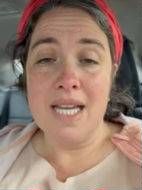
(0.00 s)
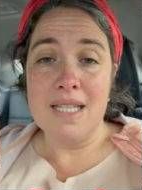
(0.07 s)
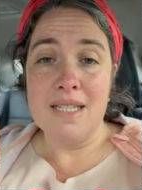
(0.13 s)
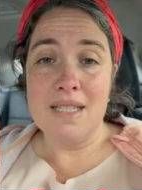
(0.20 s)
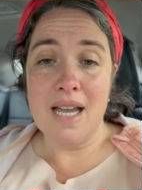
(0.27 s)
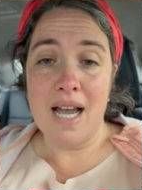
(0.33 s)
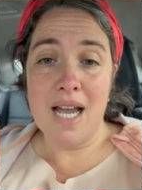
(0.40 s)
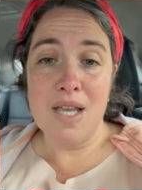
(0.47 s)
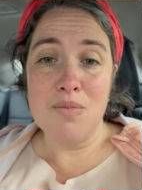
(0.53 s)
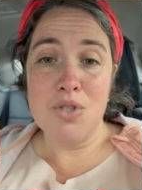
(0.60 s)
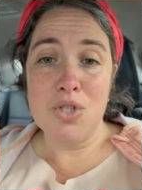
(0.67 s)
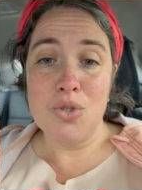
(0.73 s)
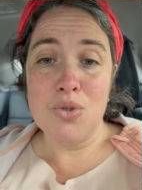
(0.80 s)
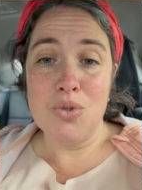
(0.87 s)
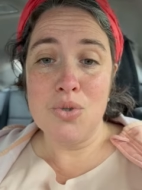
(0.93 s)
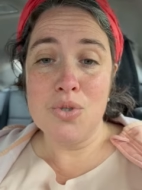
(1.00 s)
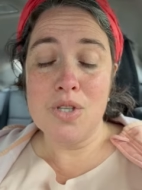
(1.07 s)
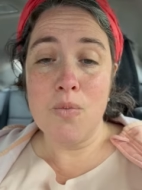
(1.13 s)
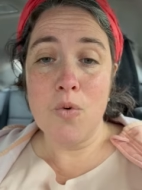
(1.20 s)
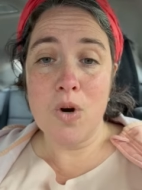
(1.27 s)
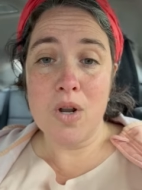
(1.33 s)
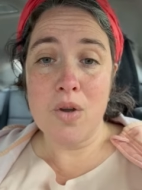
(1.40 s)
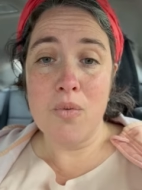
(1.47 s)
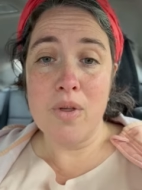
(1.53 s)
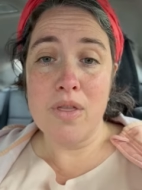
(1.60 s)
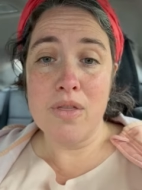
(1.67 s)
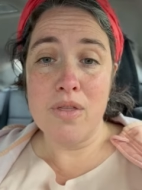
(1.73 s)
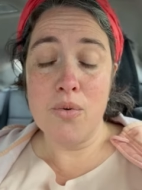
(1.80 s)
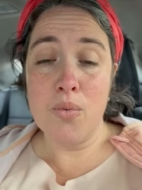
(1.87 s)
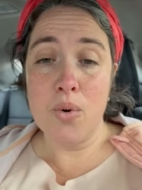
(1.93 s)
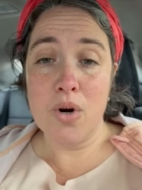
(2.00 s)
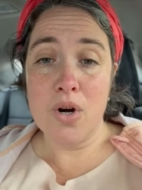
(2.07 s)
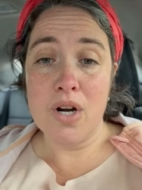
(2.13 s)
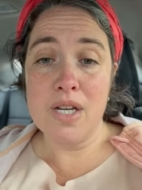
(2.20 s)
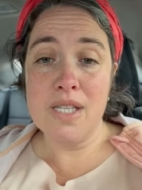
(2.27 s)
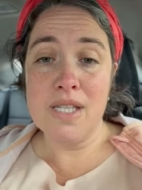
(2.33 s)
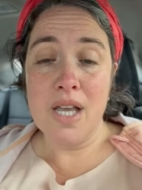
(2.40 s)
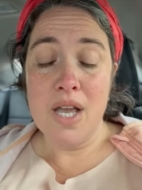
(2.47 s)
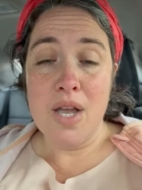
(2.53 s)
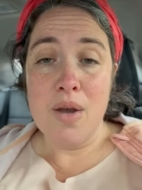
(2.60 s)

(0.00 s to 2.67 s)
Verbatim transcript: time to do some work with the words